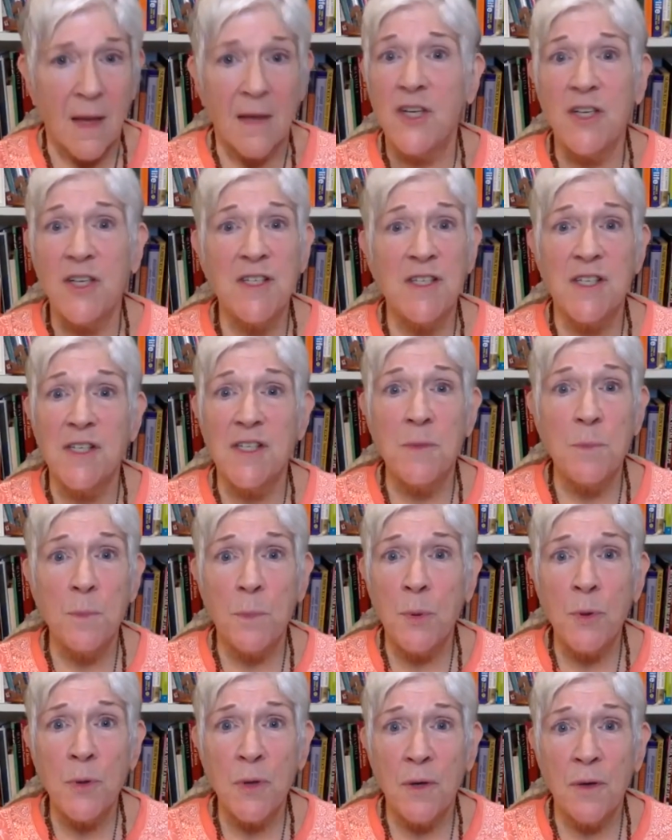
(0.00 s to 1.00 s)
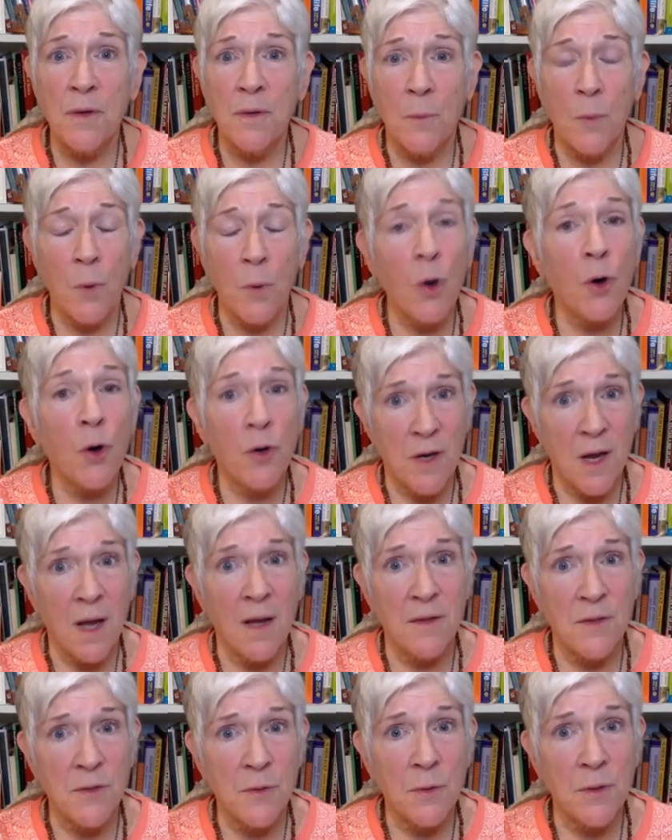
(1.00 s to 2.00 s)
Jesus and Buddha were
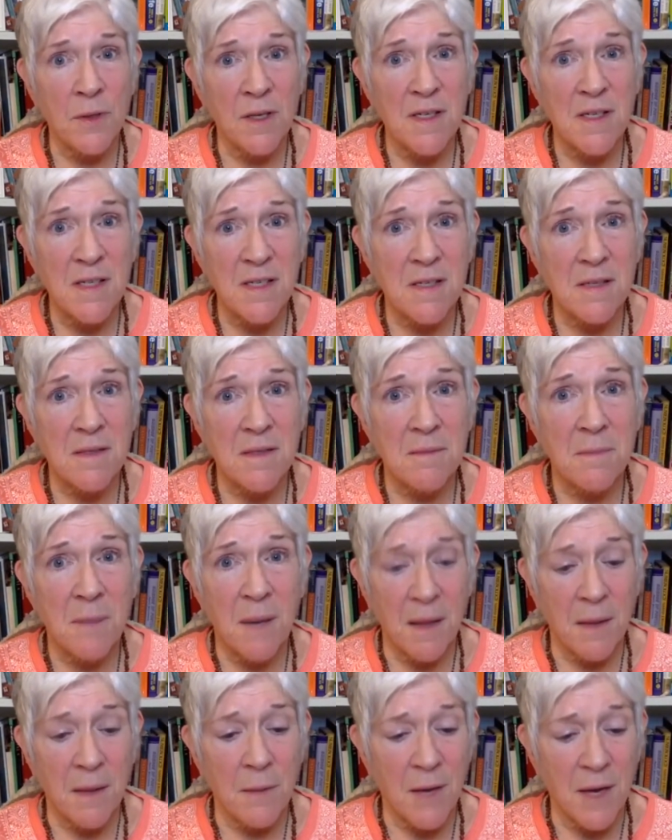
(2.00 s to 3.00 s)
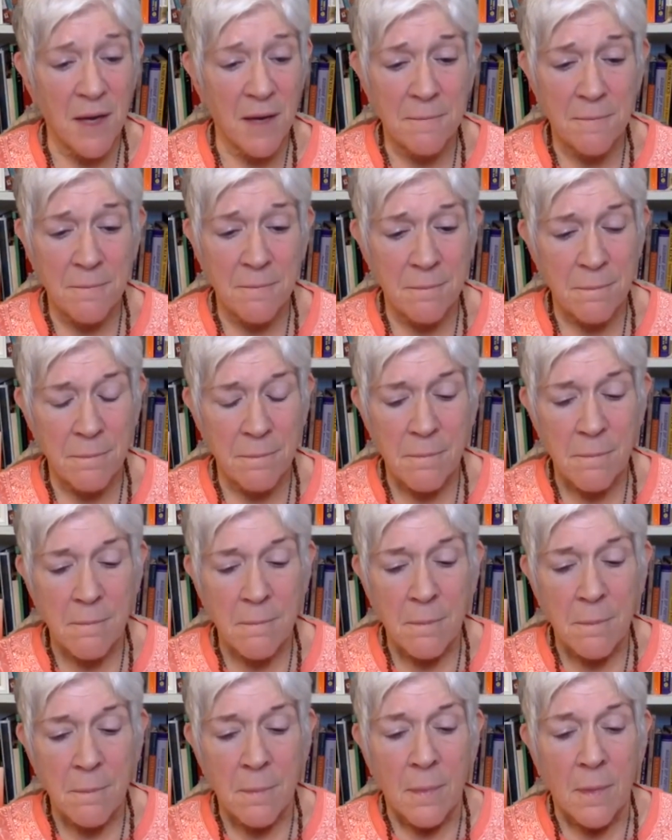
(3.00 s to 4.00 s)
non-dualists, by the way.
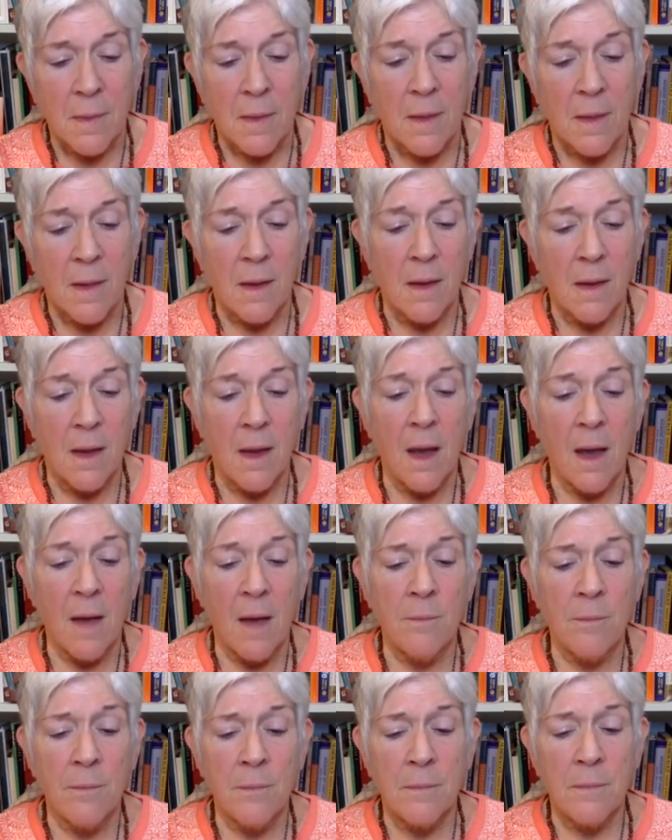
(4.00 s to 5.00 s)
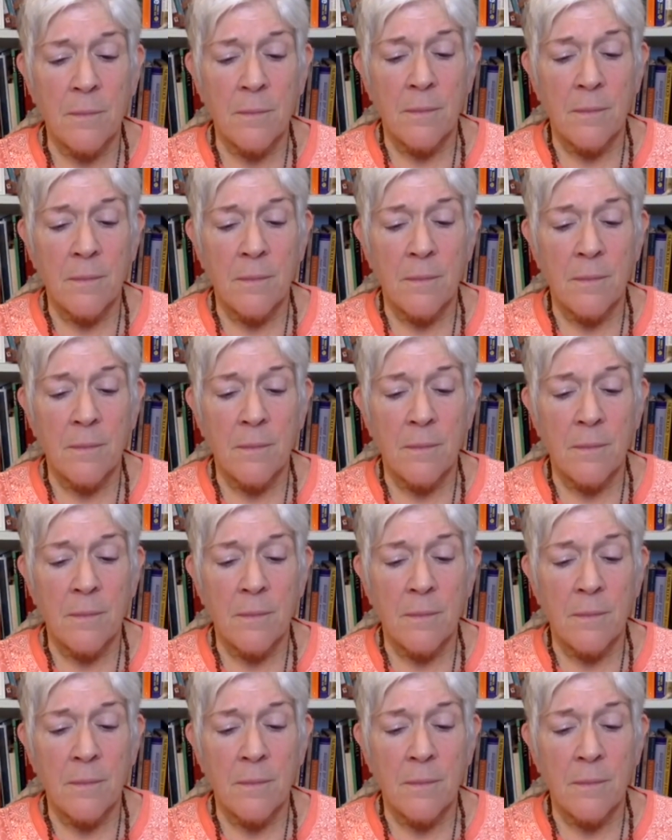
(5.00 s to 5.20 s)
And